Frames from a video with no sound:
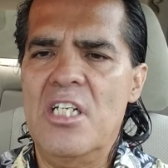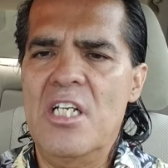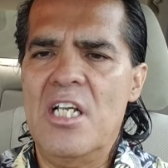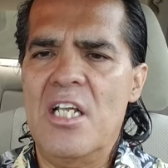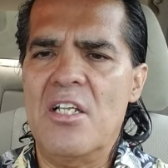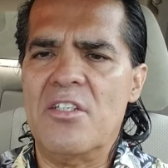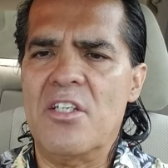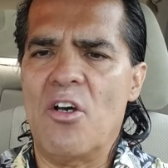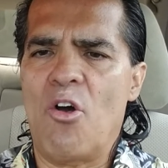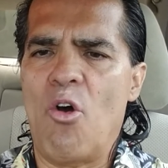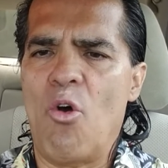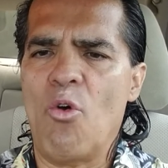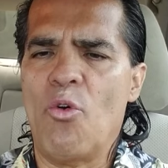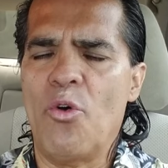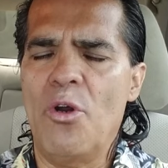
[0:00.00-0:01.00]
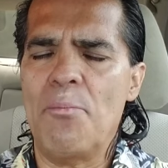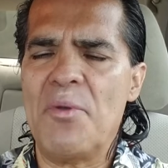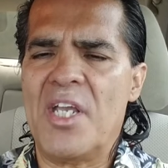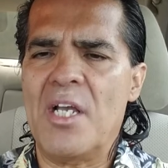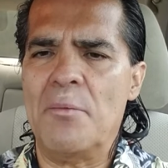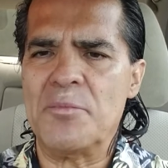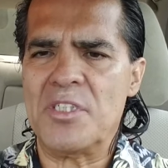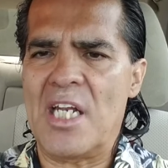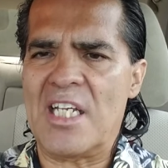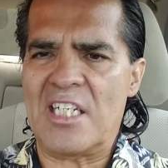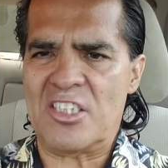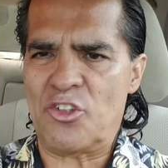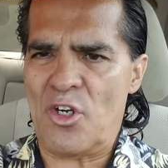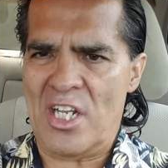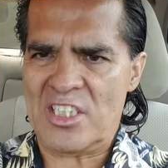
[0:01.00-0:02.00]
The whole group becomes like a
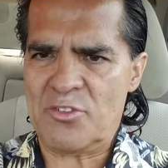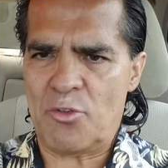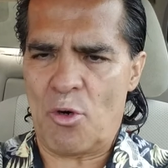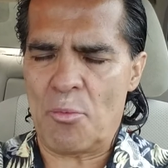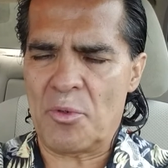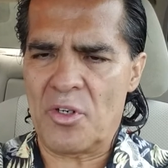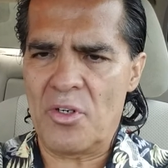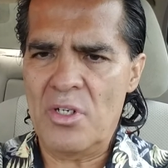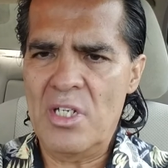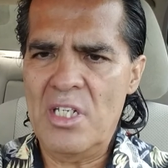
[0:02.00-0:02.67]
transformer,